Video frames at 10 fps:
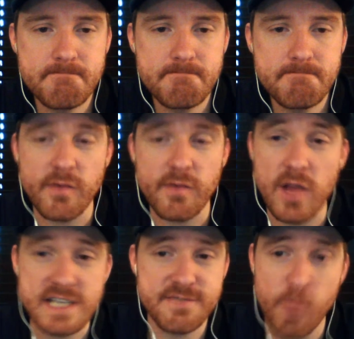They've
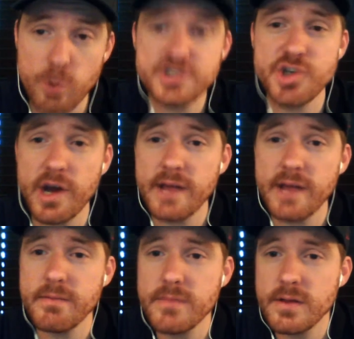lost 4 straight.
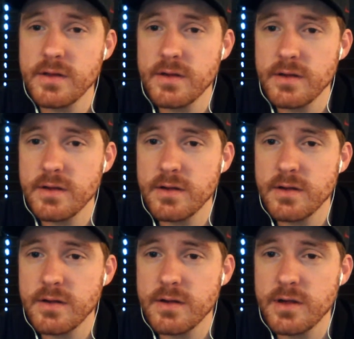
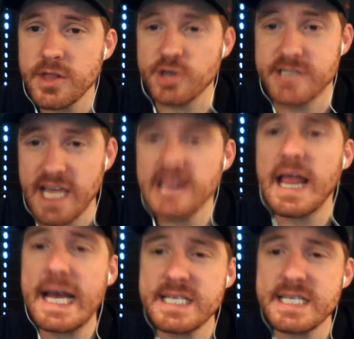They're dead
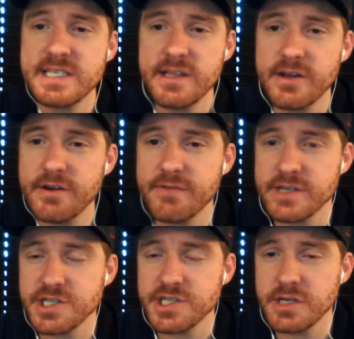last in their
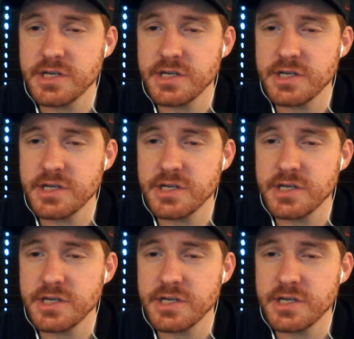division.